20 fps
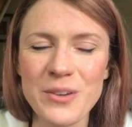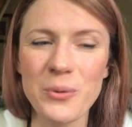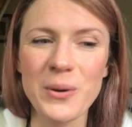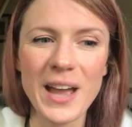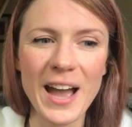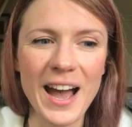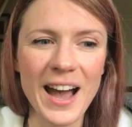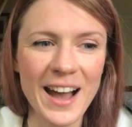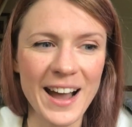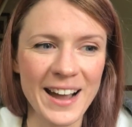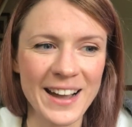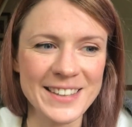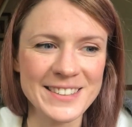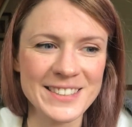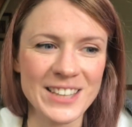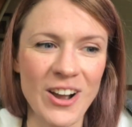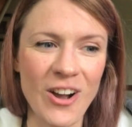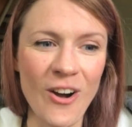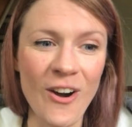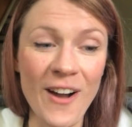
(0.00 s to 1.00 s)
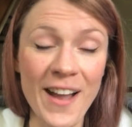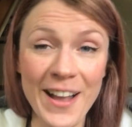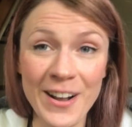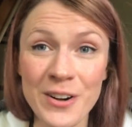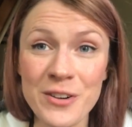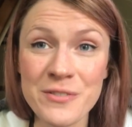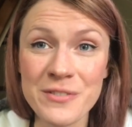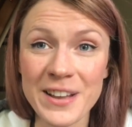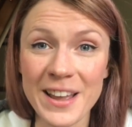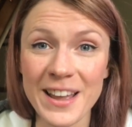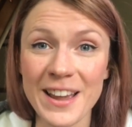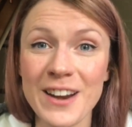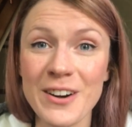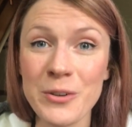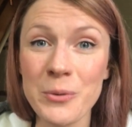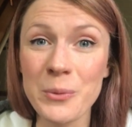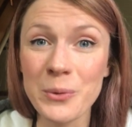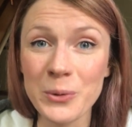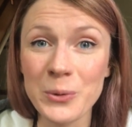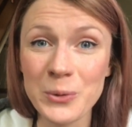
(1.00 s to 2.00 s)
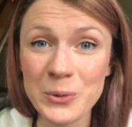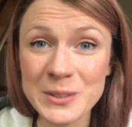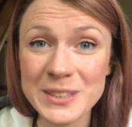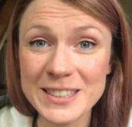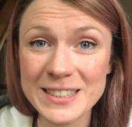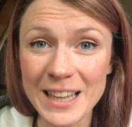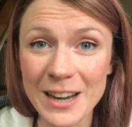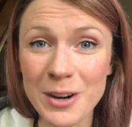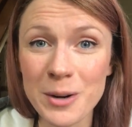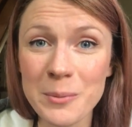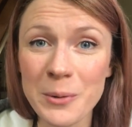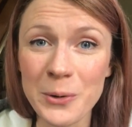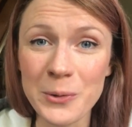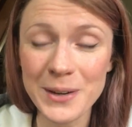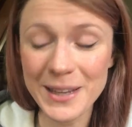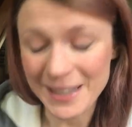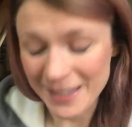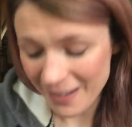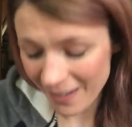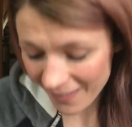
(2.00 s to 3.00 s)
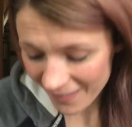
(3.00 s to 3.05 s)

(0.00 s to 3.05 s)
we had our healthcare awards ceremony.